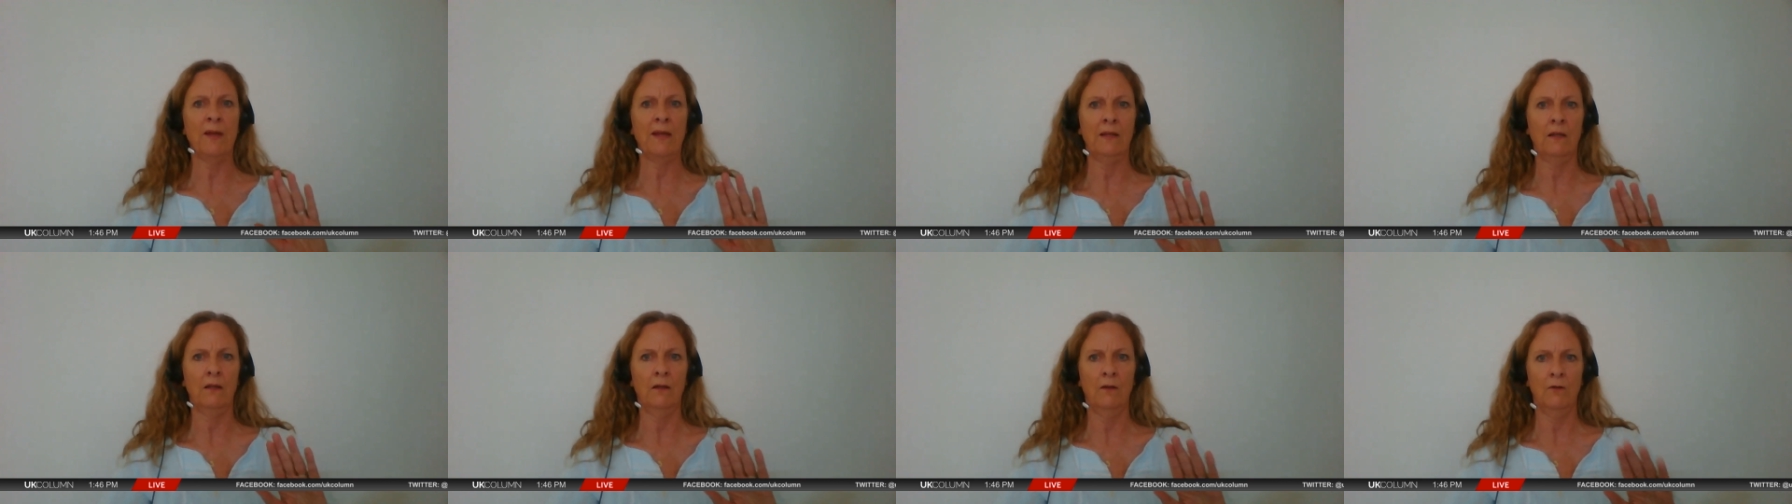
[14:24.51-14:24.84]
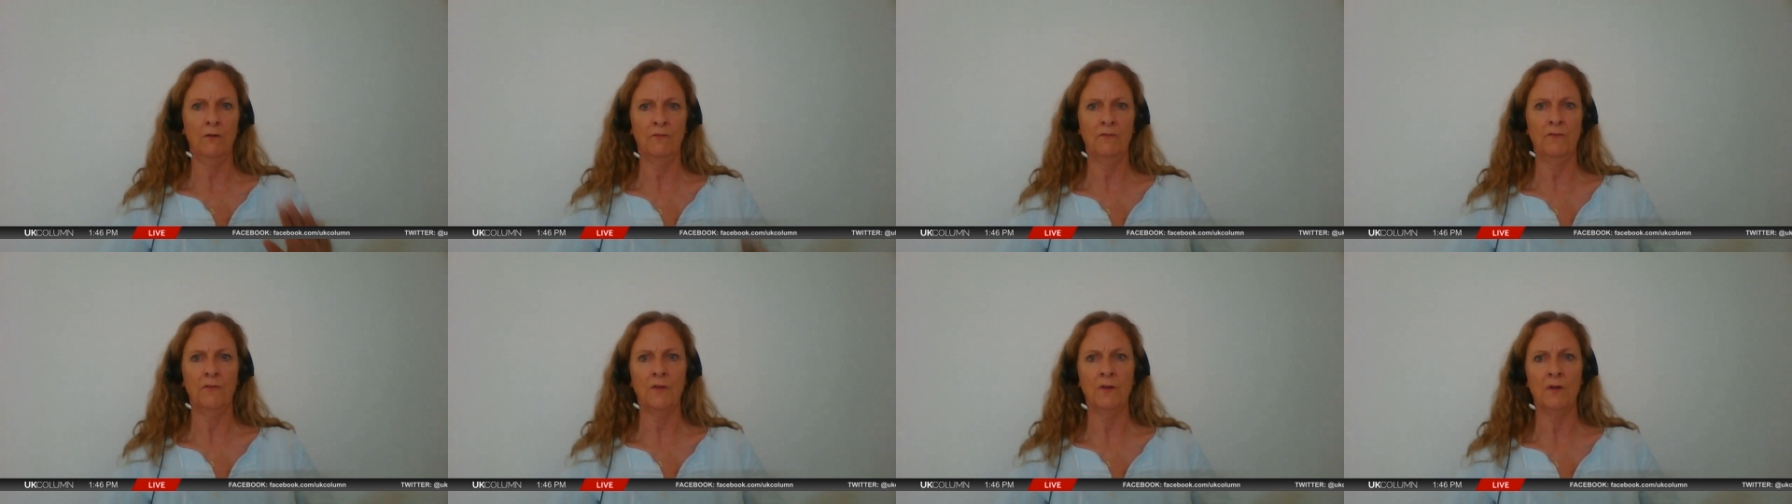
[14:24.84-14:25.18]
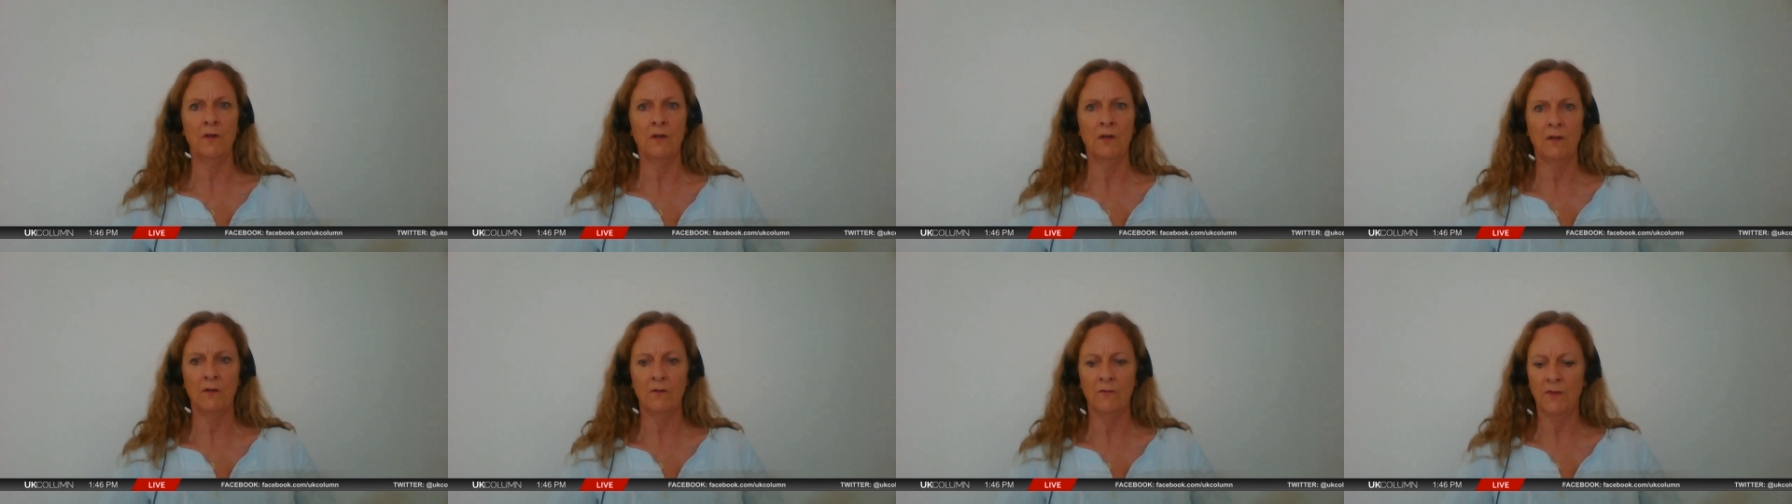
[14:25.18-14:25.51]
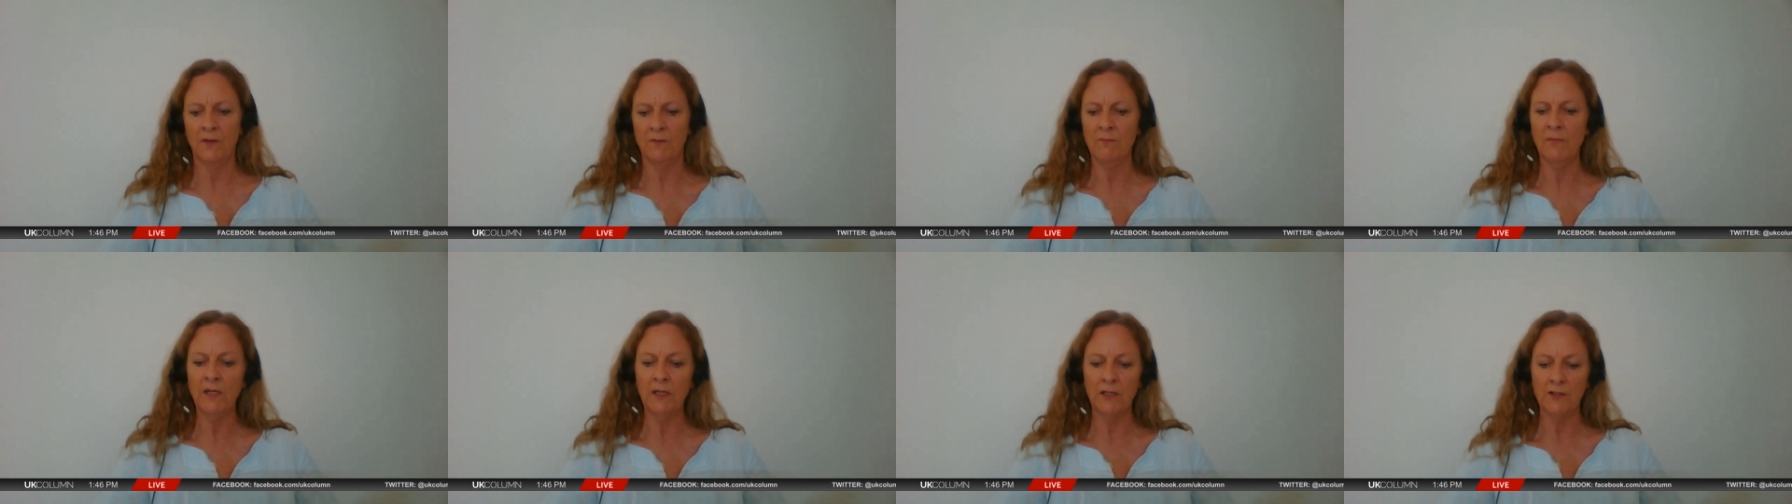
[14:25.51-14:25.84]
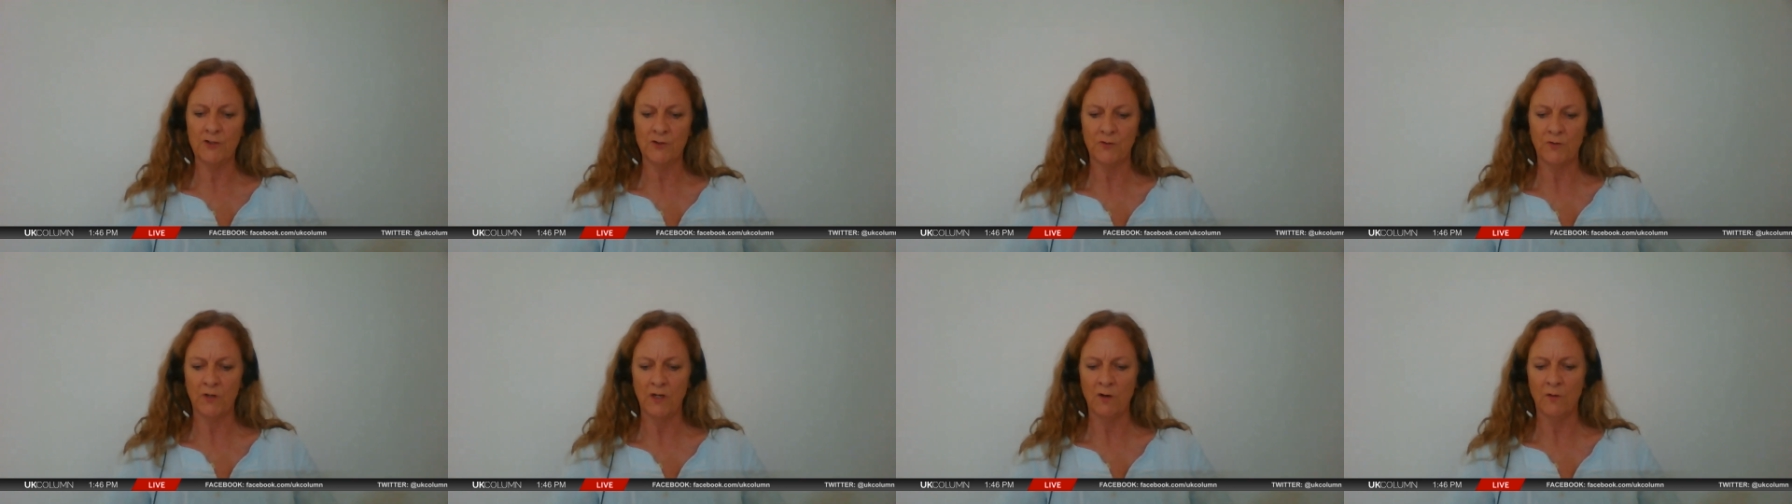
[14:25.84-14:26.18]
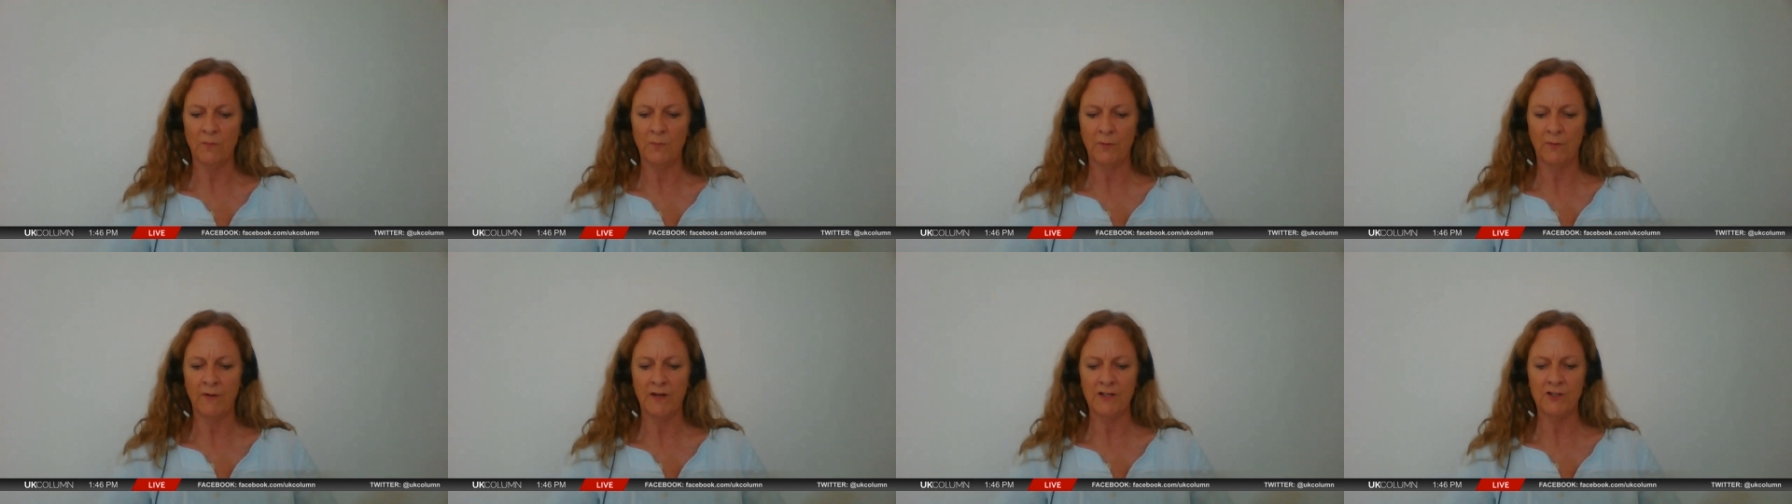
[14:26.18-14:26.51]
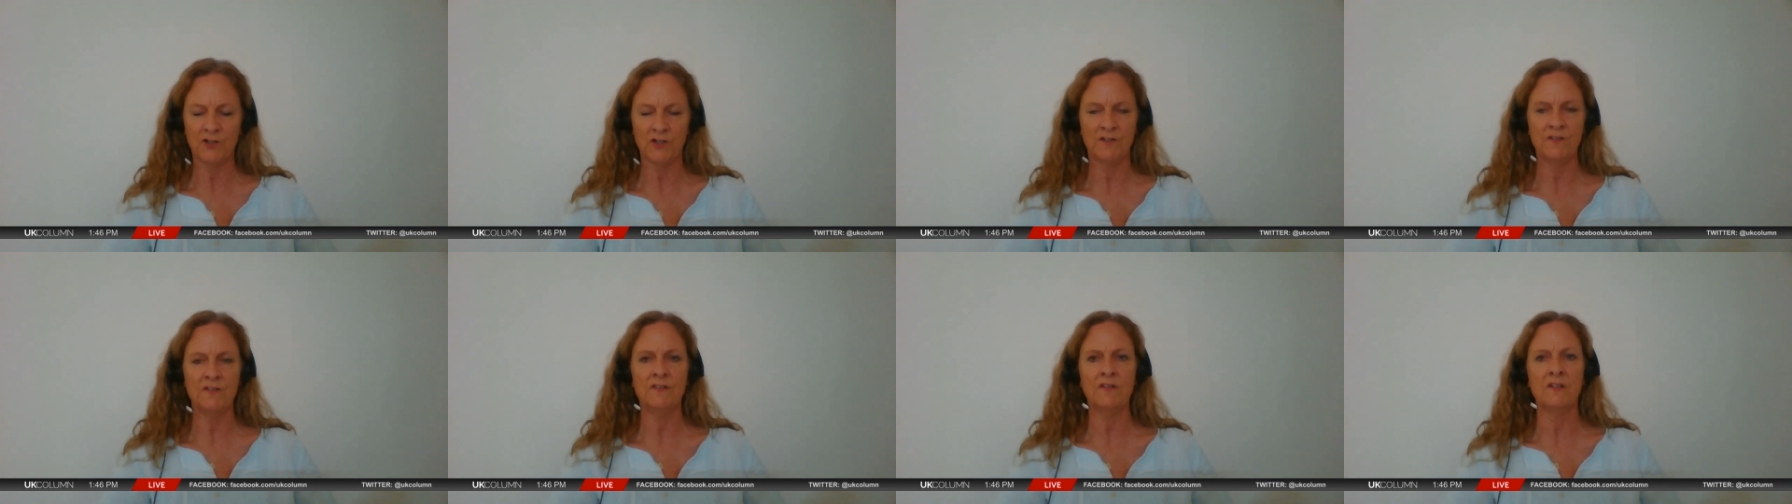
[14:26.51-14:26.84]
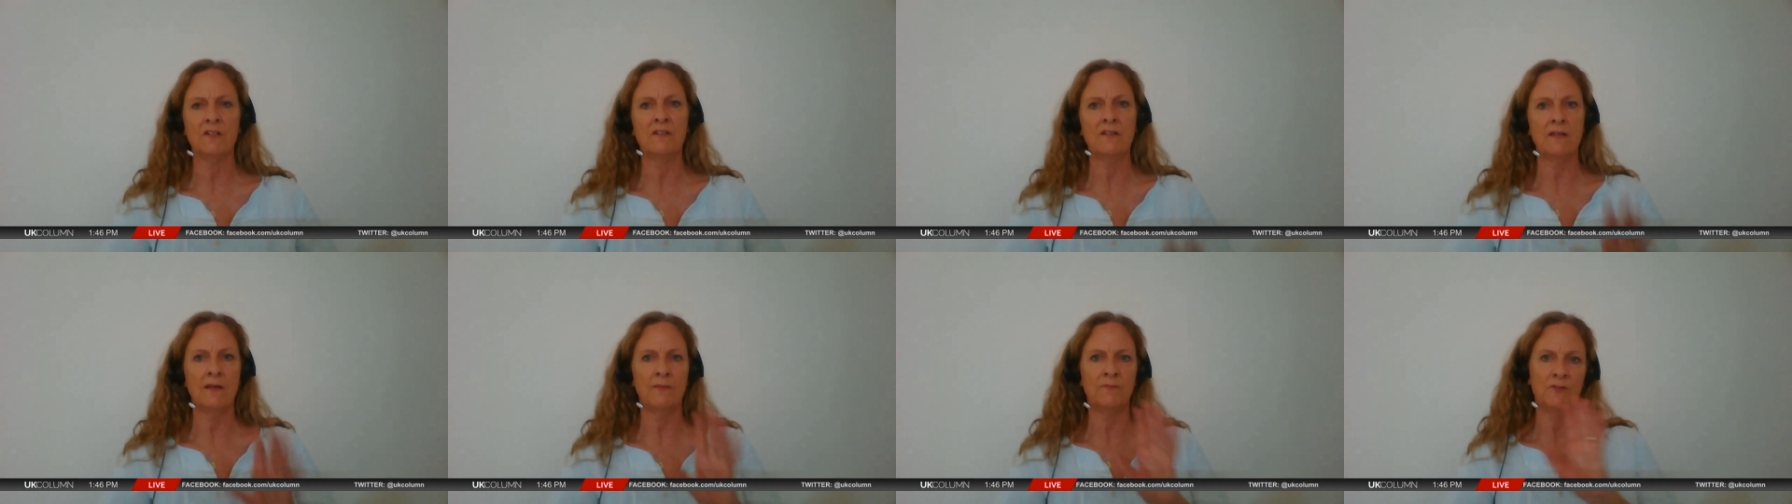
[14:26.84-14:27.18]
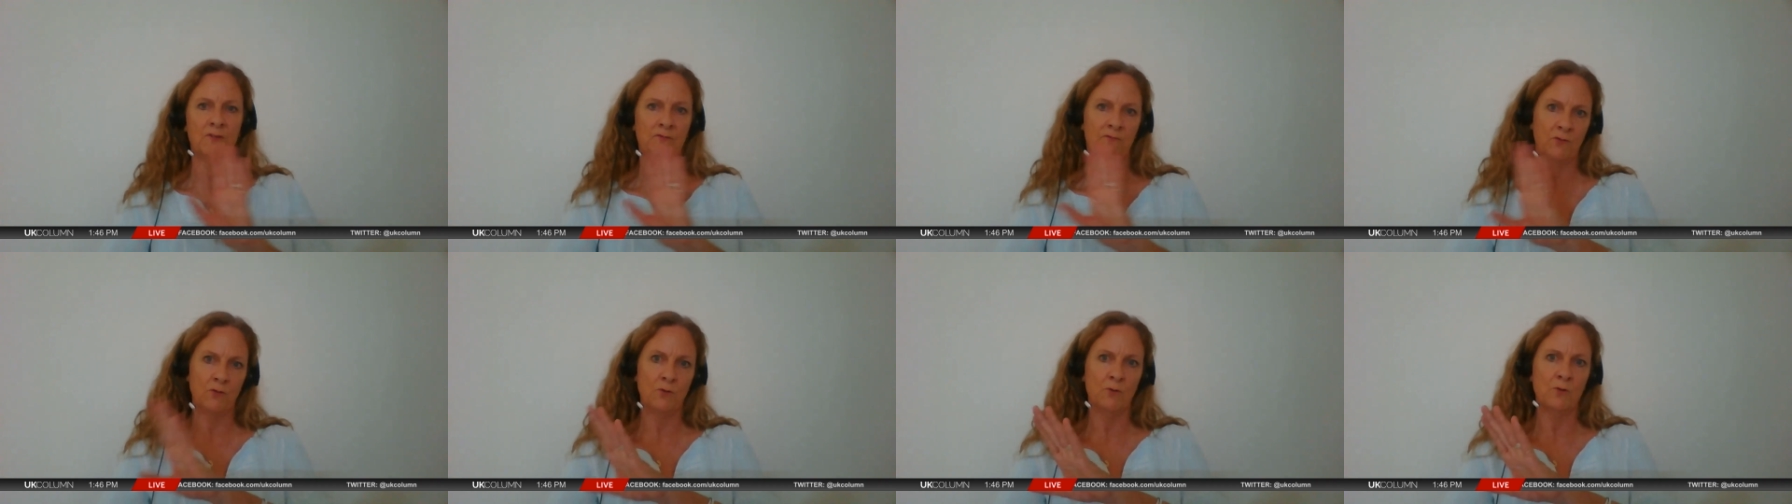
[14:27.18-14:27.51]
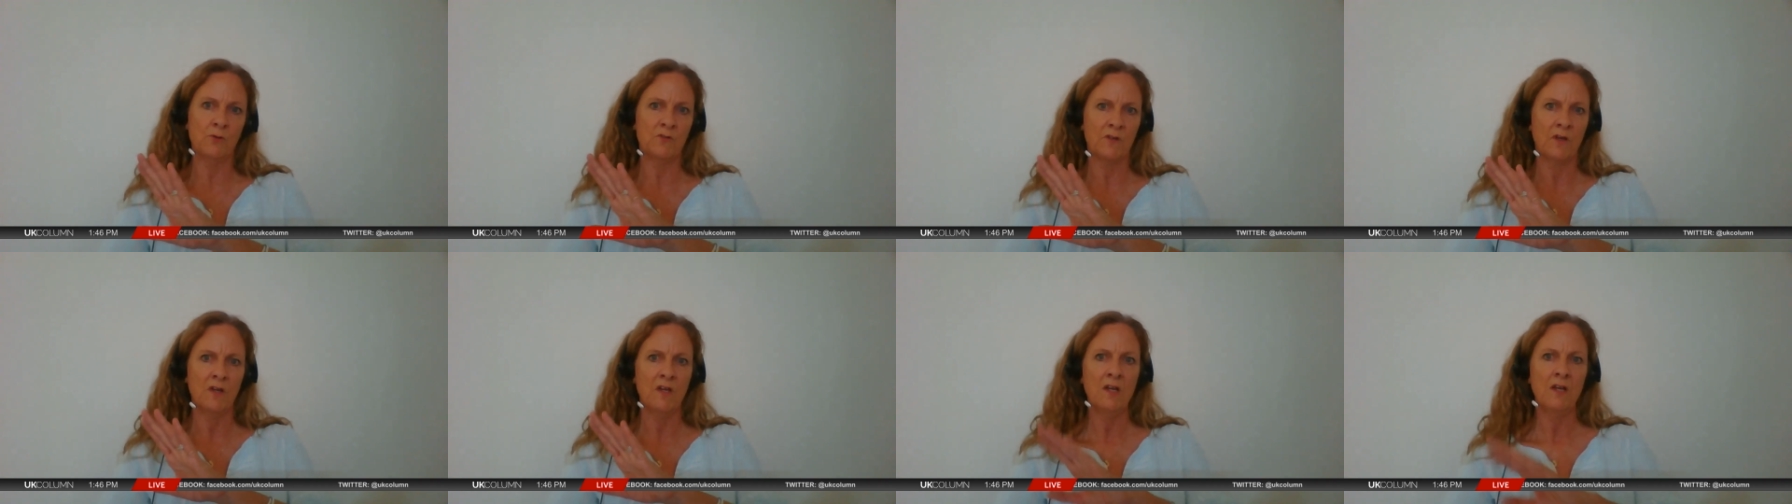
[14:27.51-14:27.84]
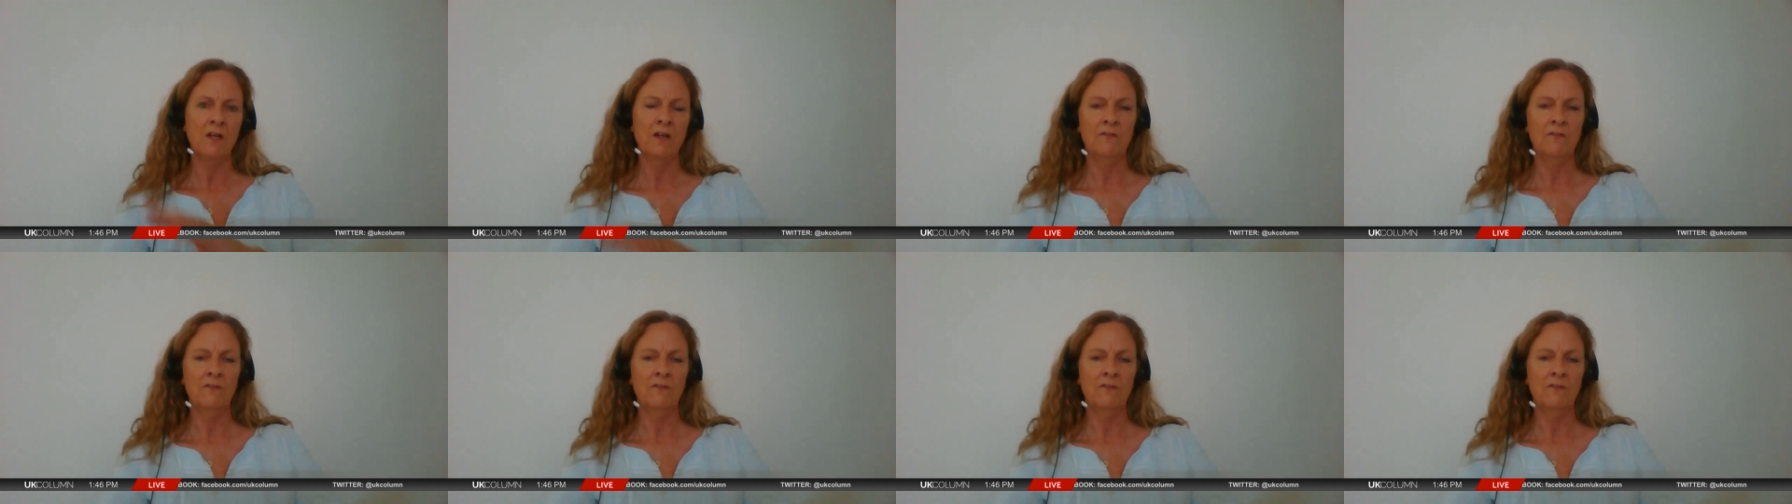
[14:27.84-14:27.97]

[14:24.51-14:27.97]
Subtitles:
pedal of the military operations, except, of course,